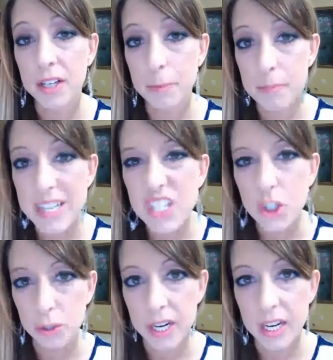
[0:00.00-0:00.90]

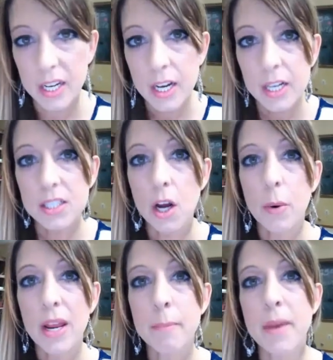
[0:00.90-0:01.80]
mystery. So
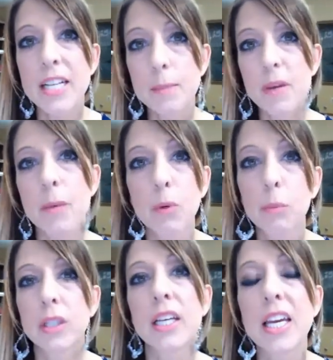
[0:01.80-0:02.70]
it makes people
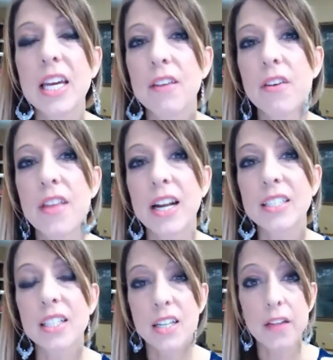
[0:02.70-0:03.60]
believe that
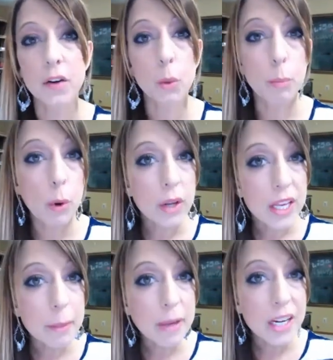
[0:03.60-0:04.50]
it's another
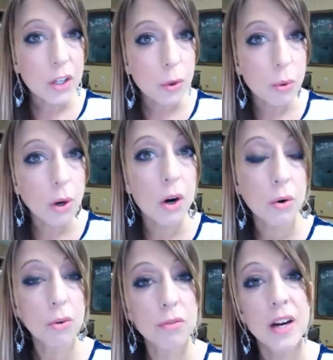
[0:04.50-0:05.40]
Bohemian
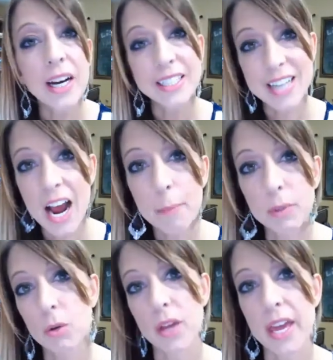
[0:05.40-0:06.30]
Grove type
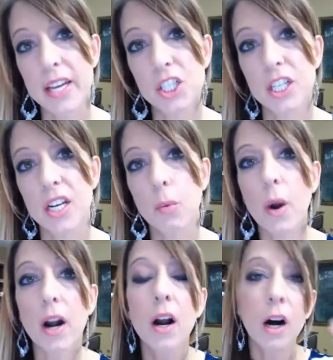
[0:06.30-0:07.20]
location
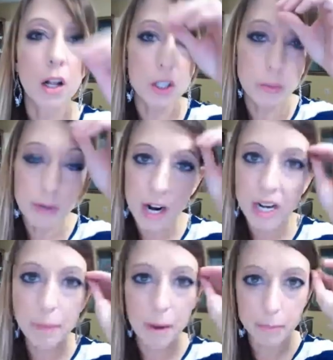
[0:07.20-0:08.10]
where
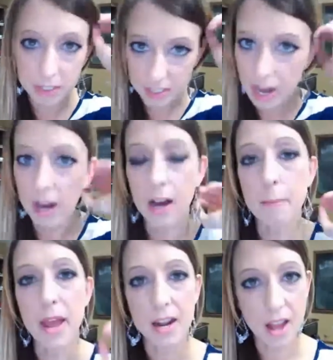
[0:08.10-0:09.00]
Illuminati members
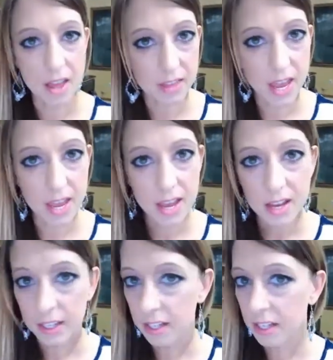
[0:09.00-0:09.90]
come and they
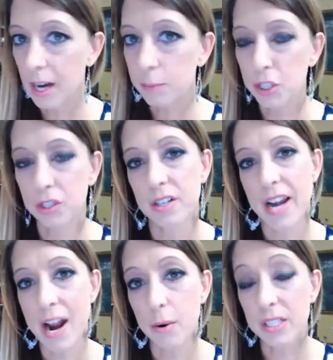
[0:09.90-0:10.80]
can come certain
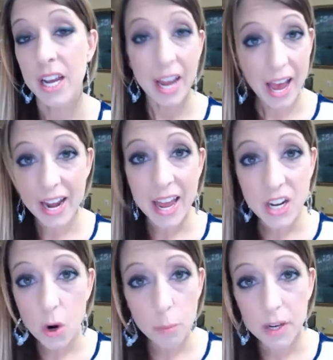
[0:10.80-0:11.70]
hours. And I
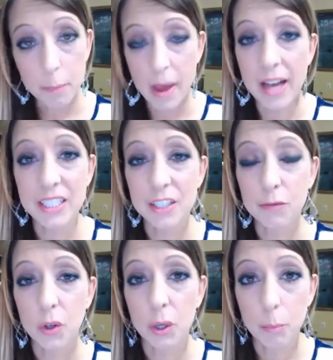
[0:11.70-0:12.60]
don't put it past
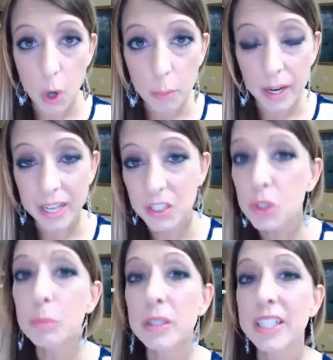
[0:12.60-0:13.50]
it for a moment. I
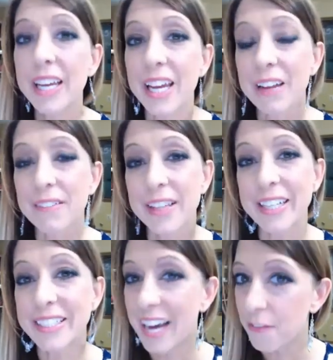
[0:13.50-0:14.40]
do believe they
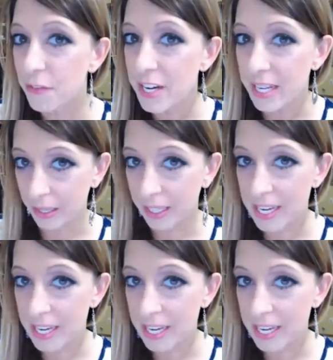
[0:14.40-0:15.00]
definitely,